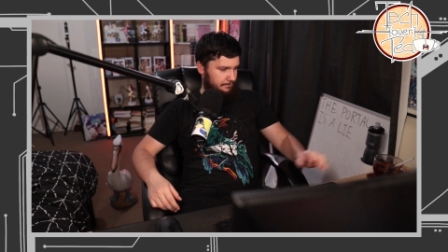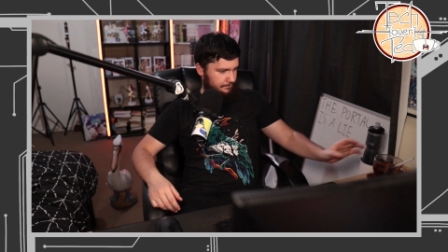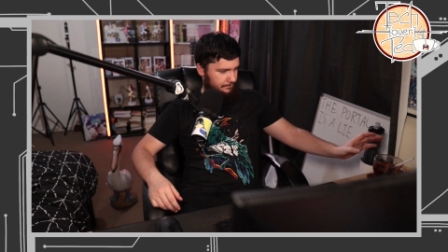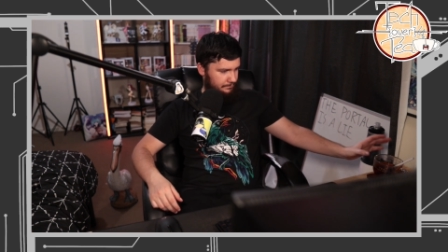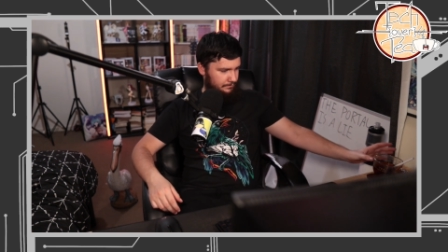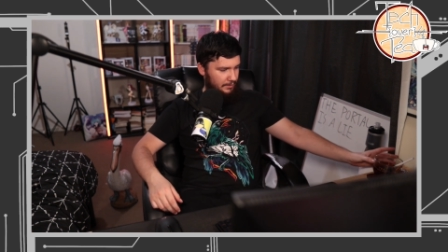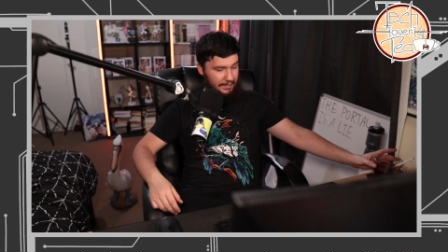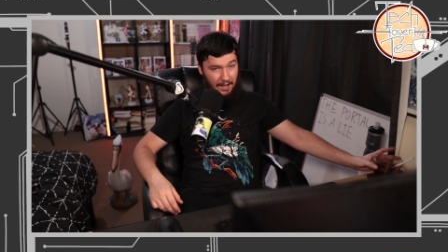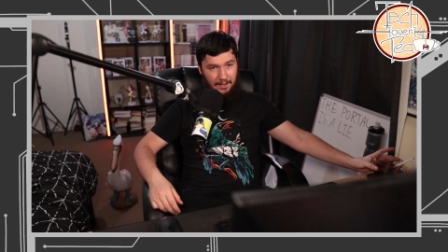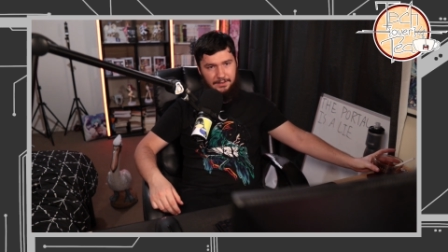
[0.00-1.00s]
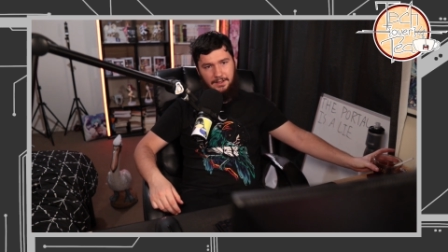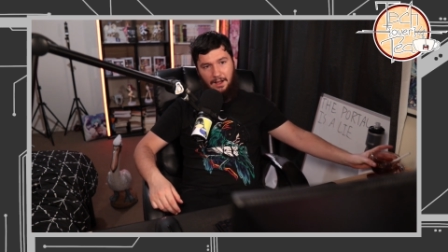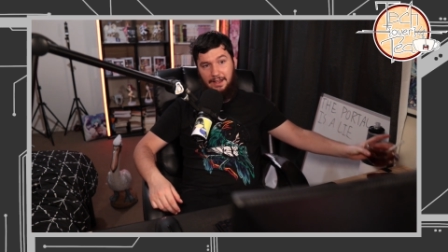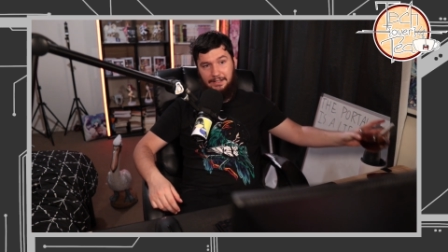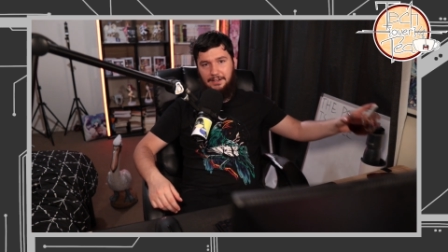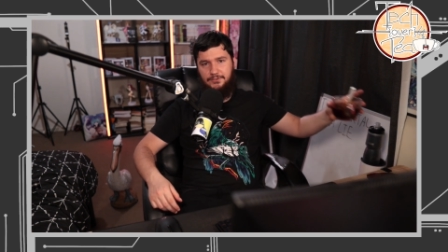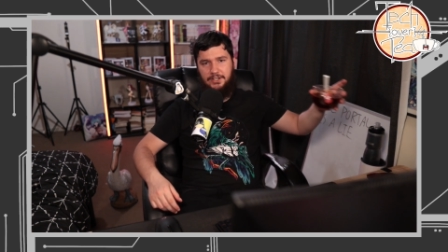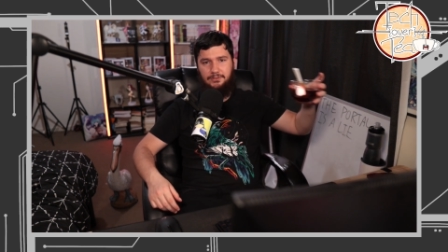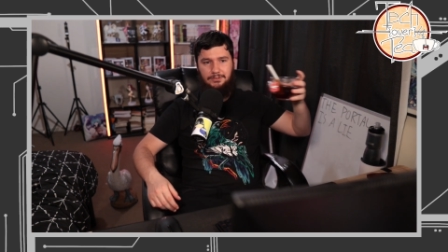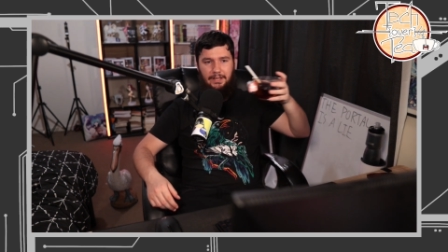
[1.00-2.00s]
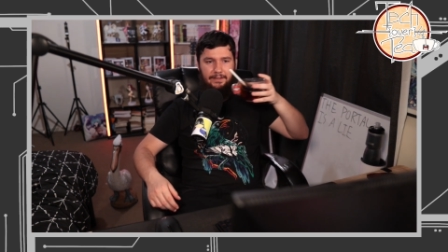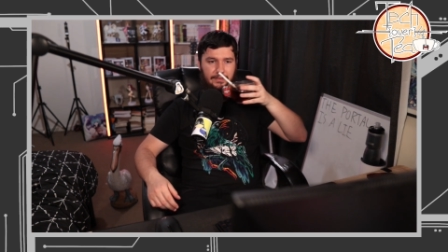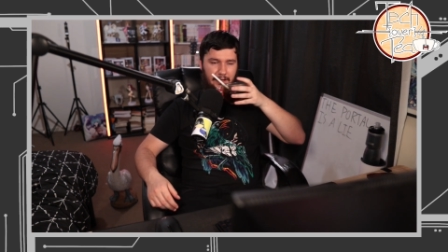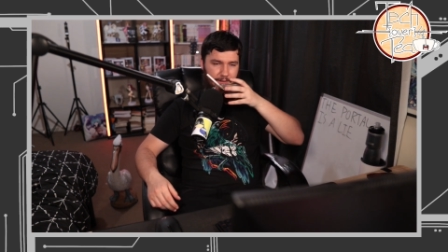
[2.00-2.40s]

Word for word: Like, I, I love channels like that.